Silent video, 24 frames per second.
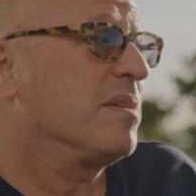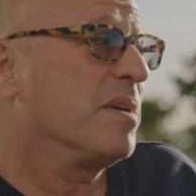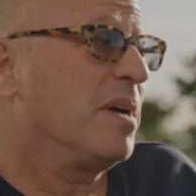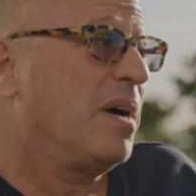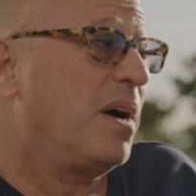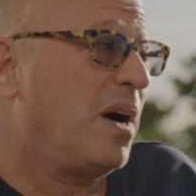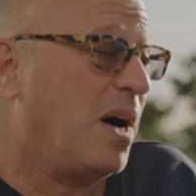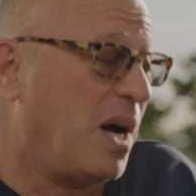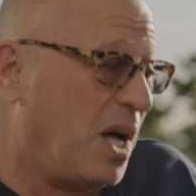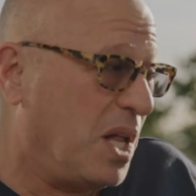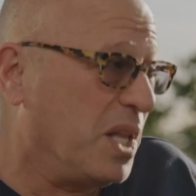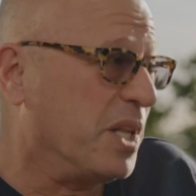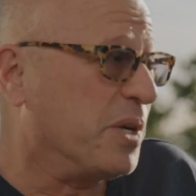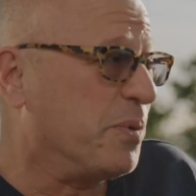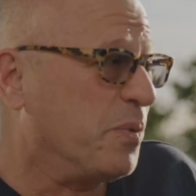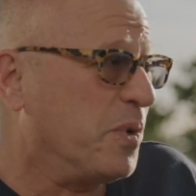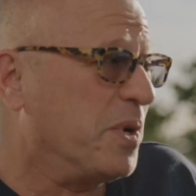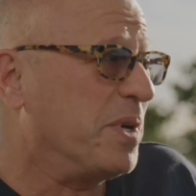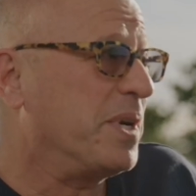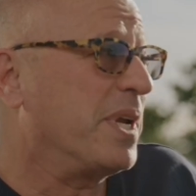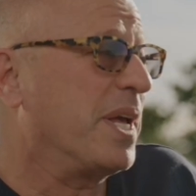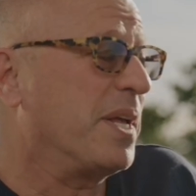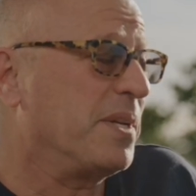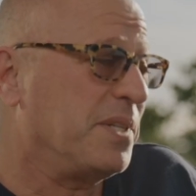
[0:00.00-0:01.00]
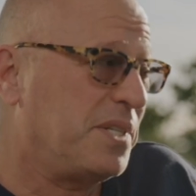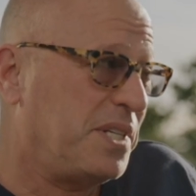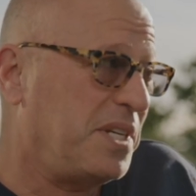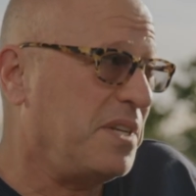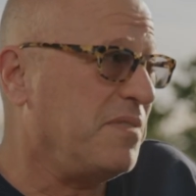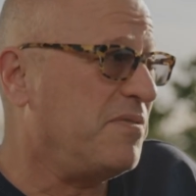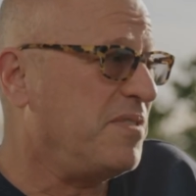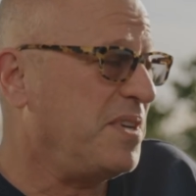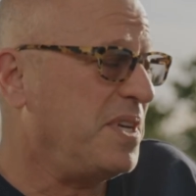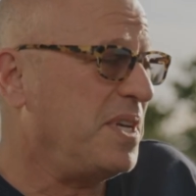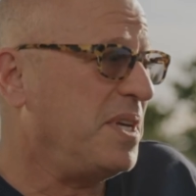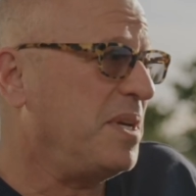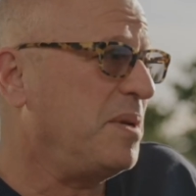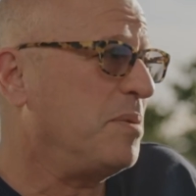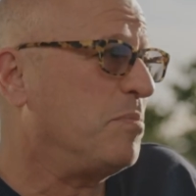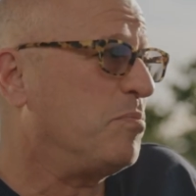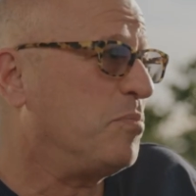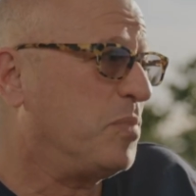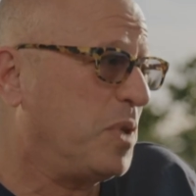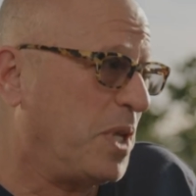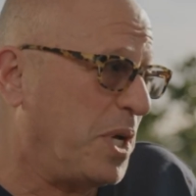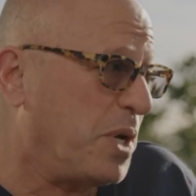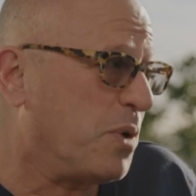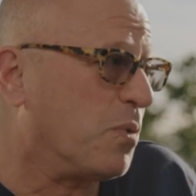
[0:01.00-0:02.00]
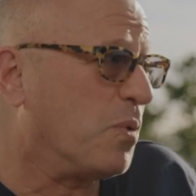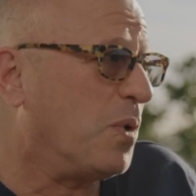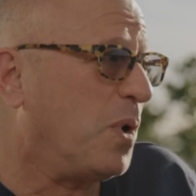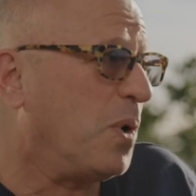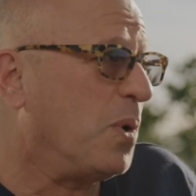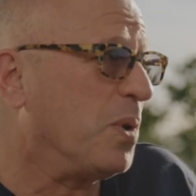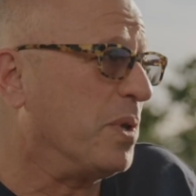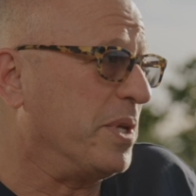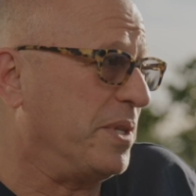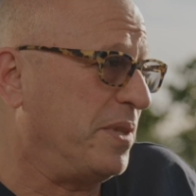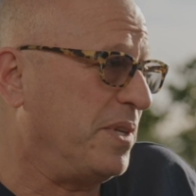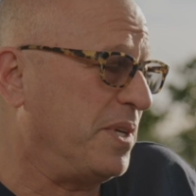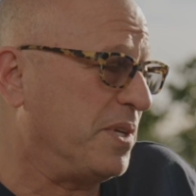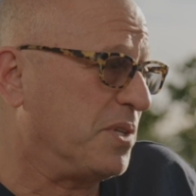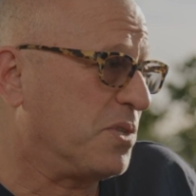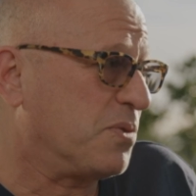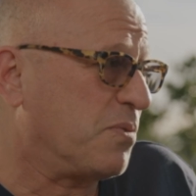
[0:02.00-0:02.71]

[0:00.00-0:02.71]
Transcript: Hollywood and TV play a role in this,